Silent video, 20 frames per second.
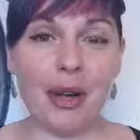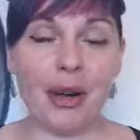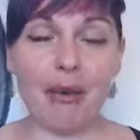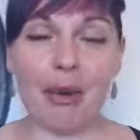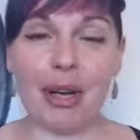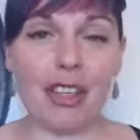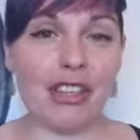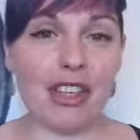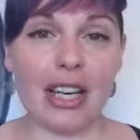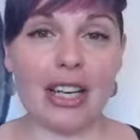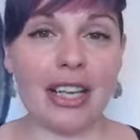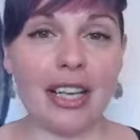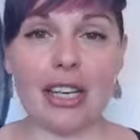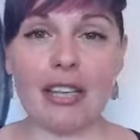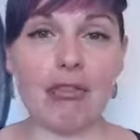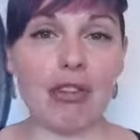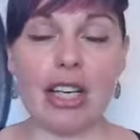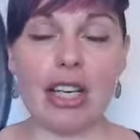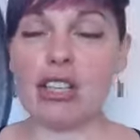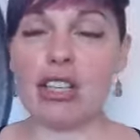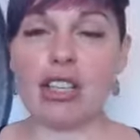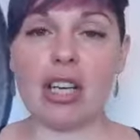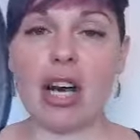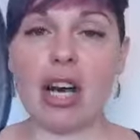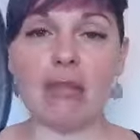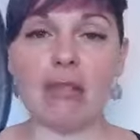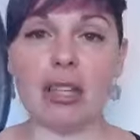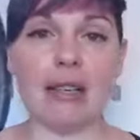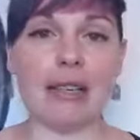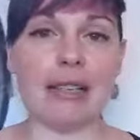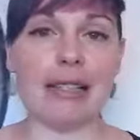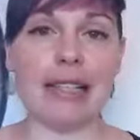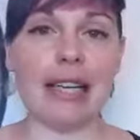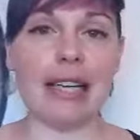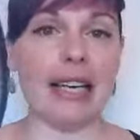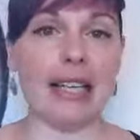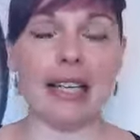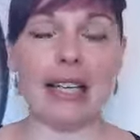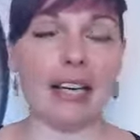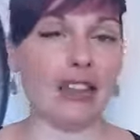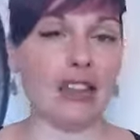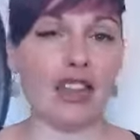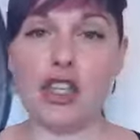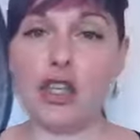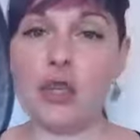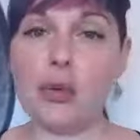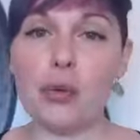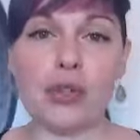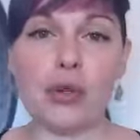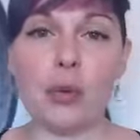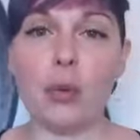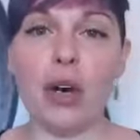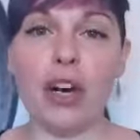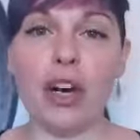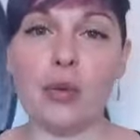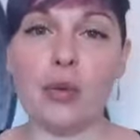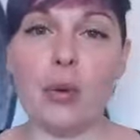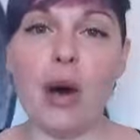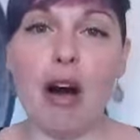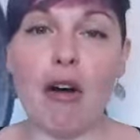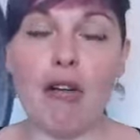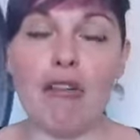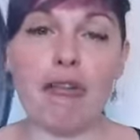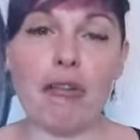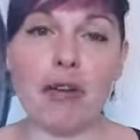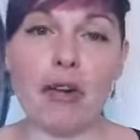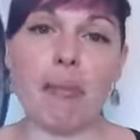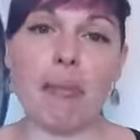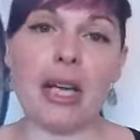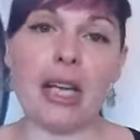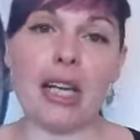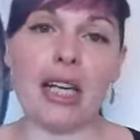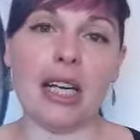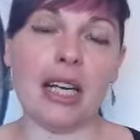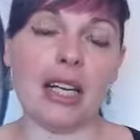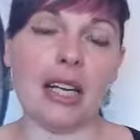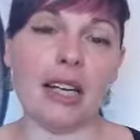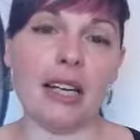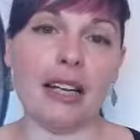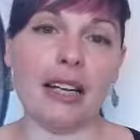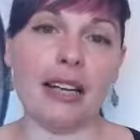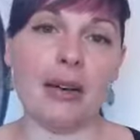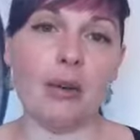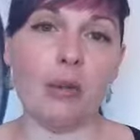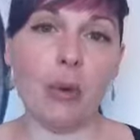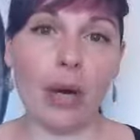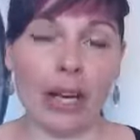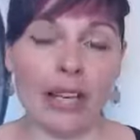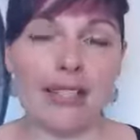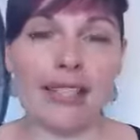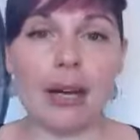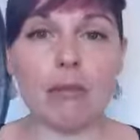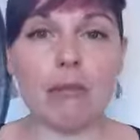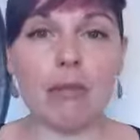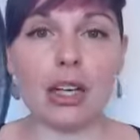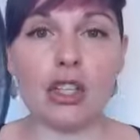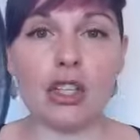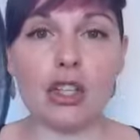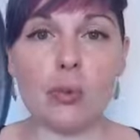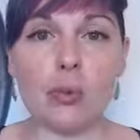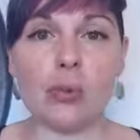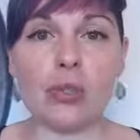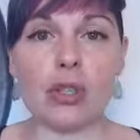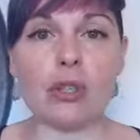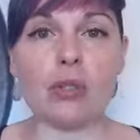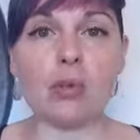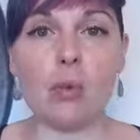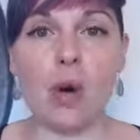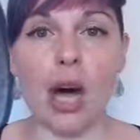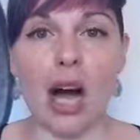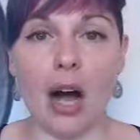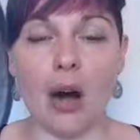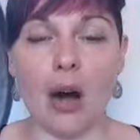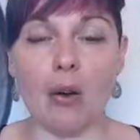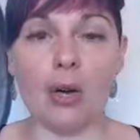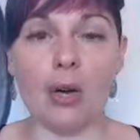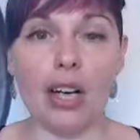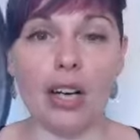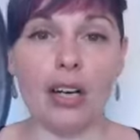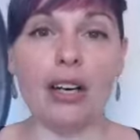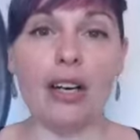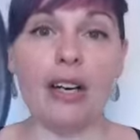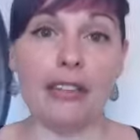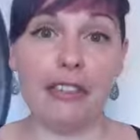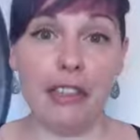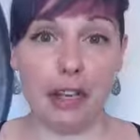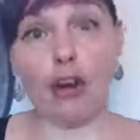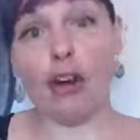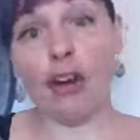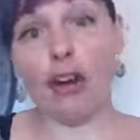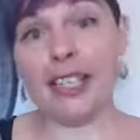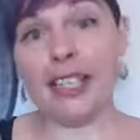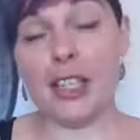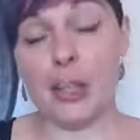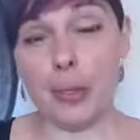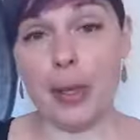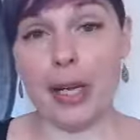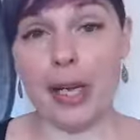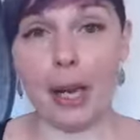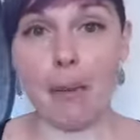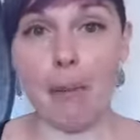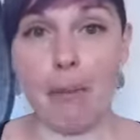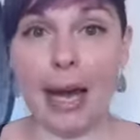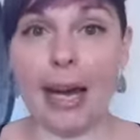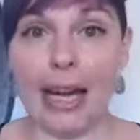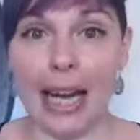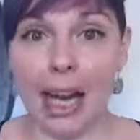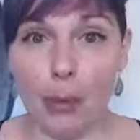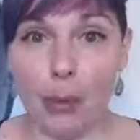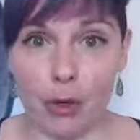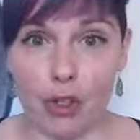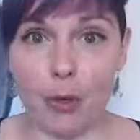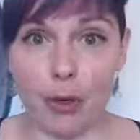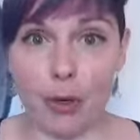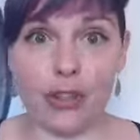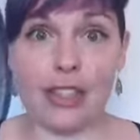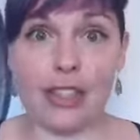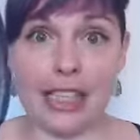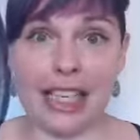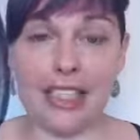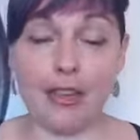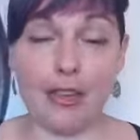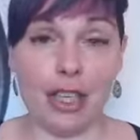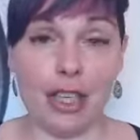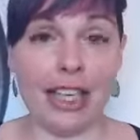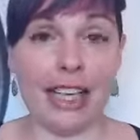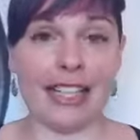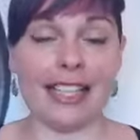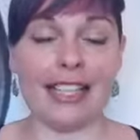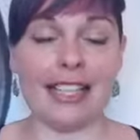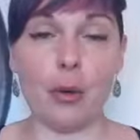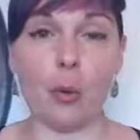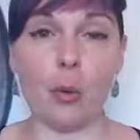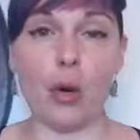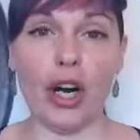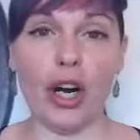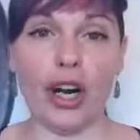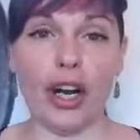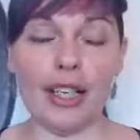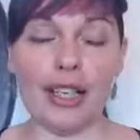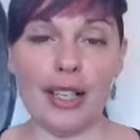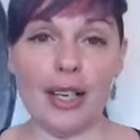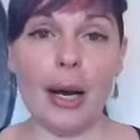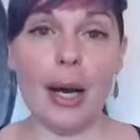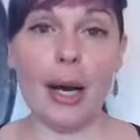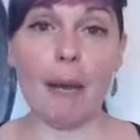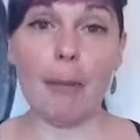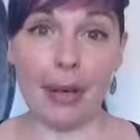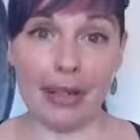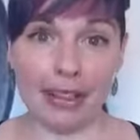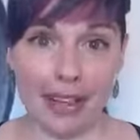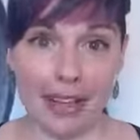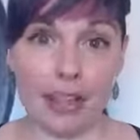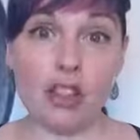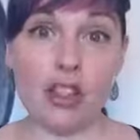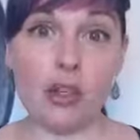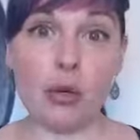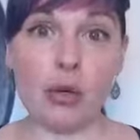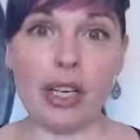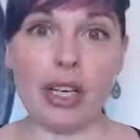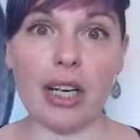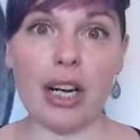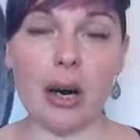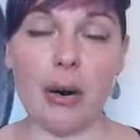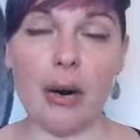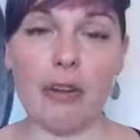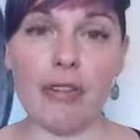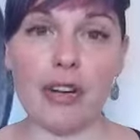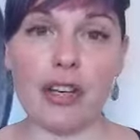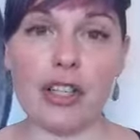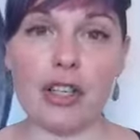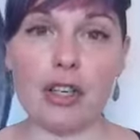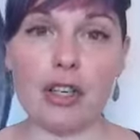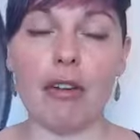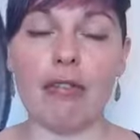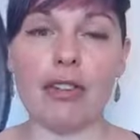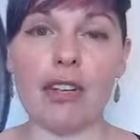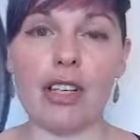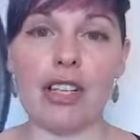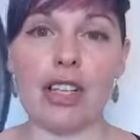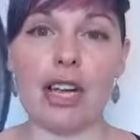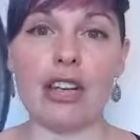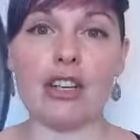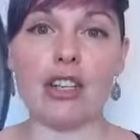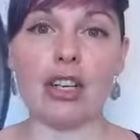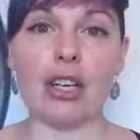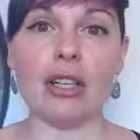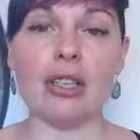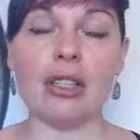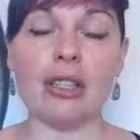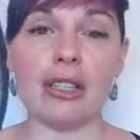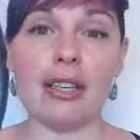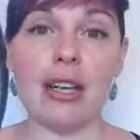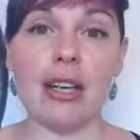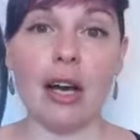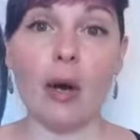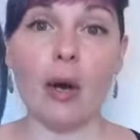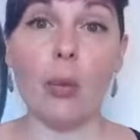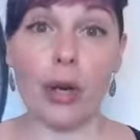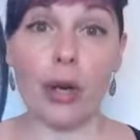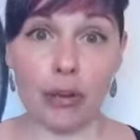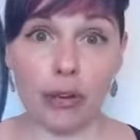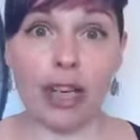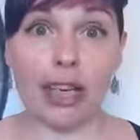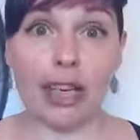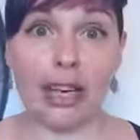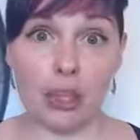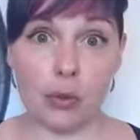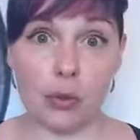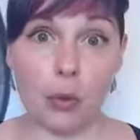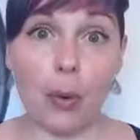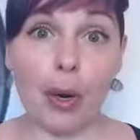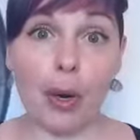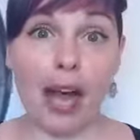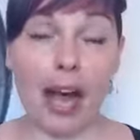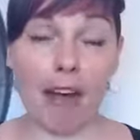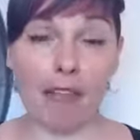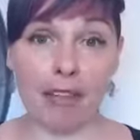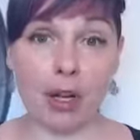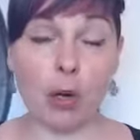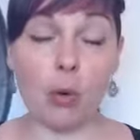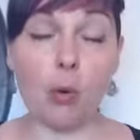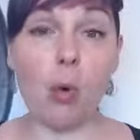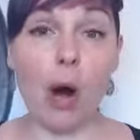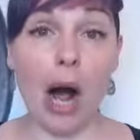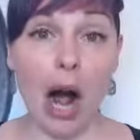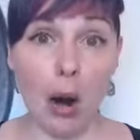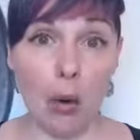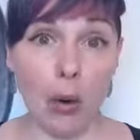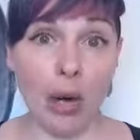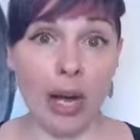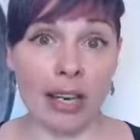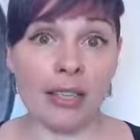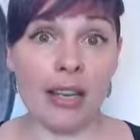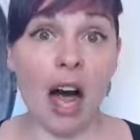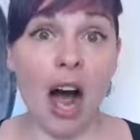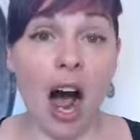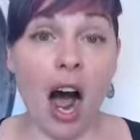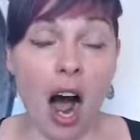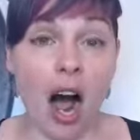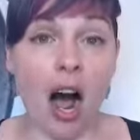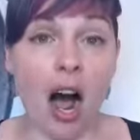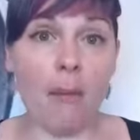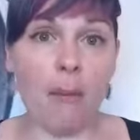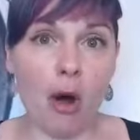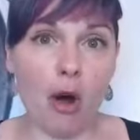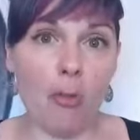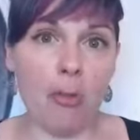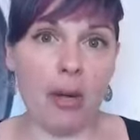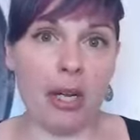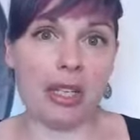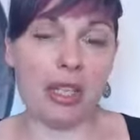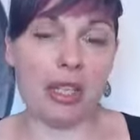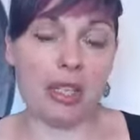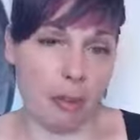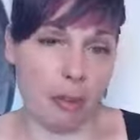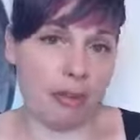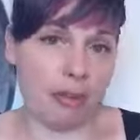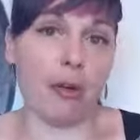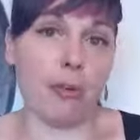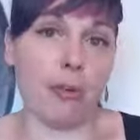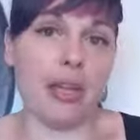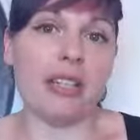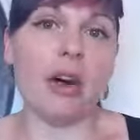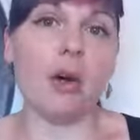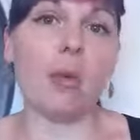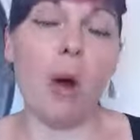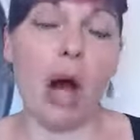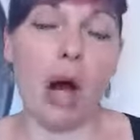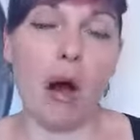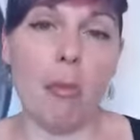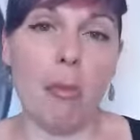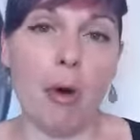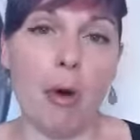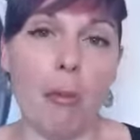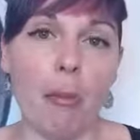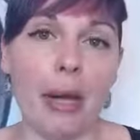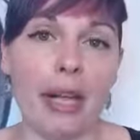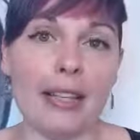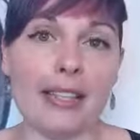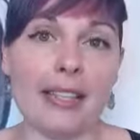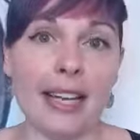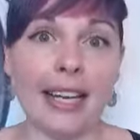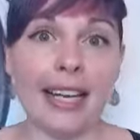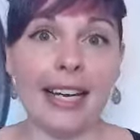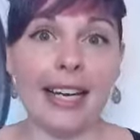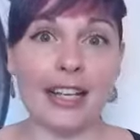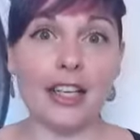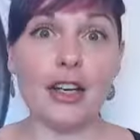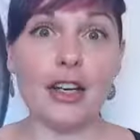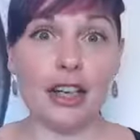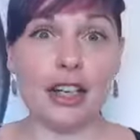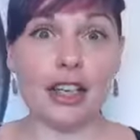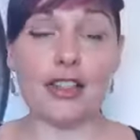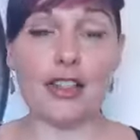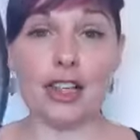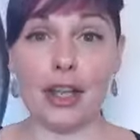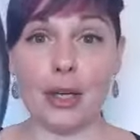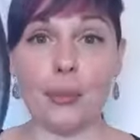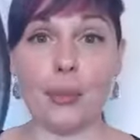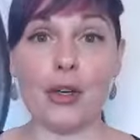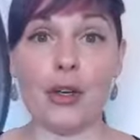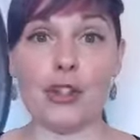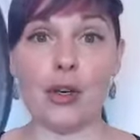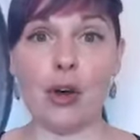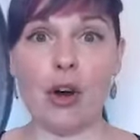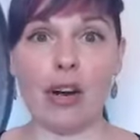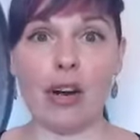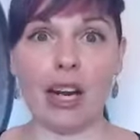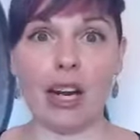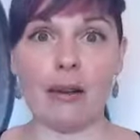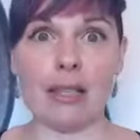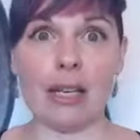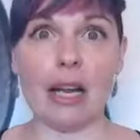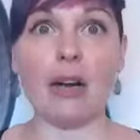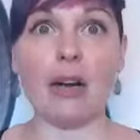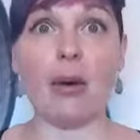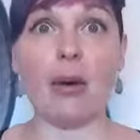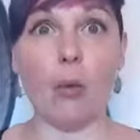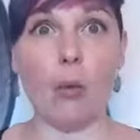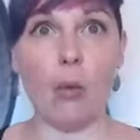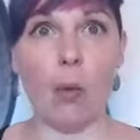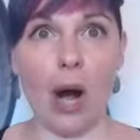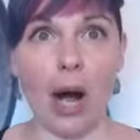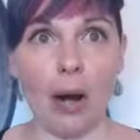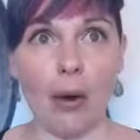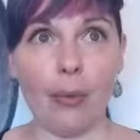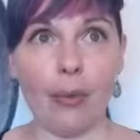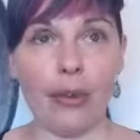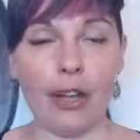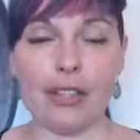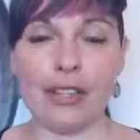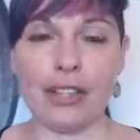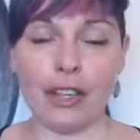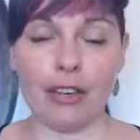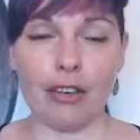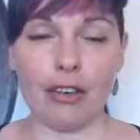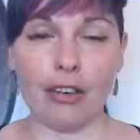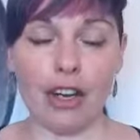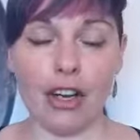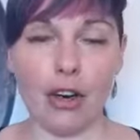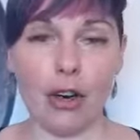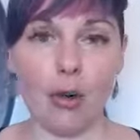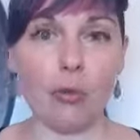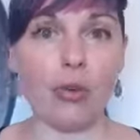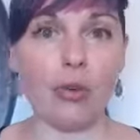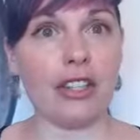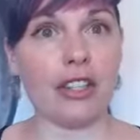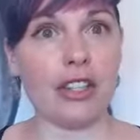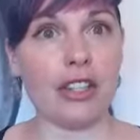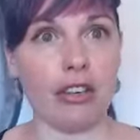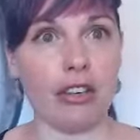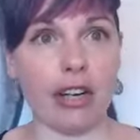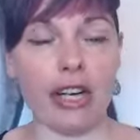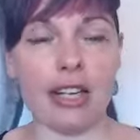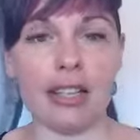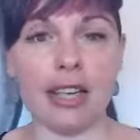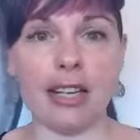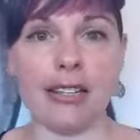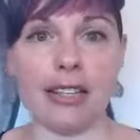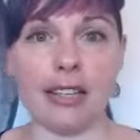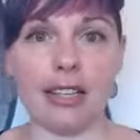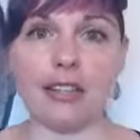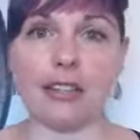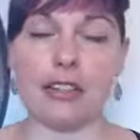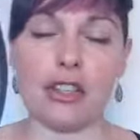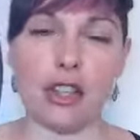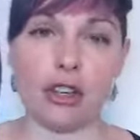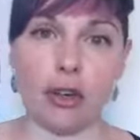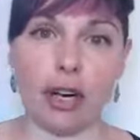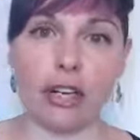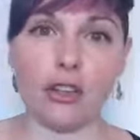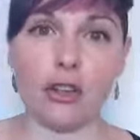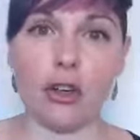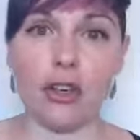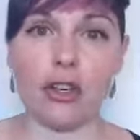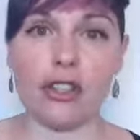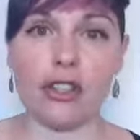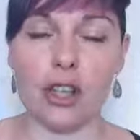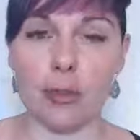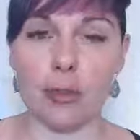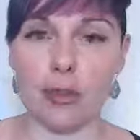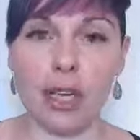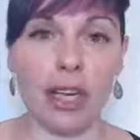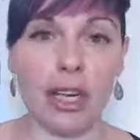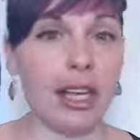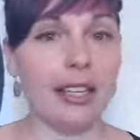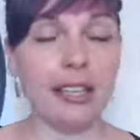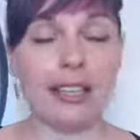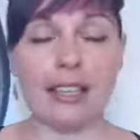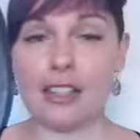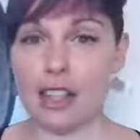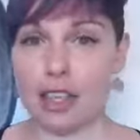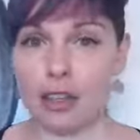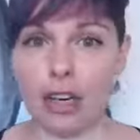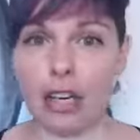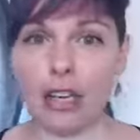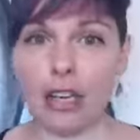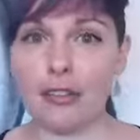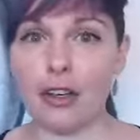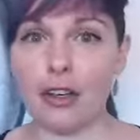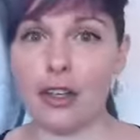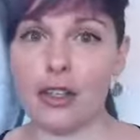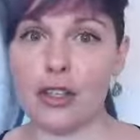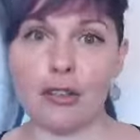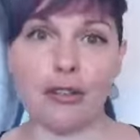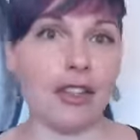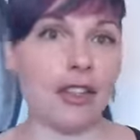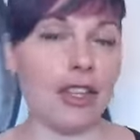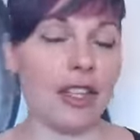When Jenny reached out, I was like, and she used the word wow. For me, when someone uses wow, they're already speaking my language, because literally it's the word. But then during our first conversations, we realized we were having wow and aha moments. But for me, they're wow moments. We talk and I was like, wow, that's a great idea. That's a great concept. That's a great philosophy.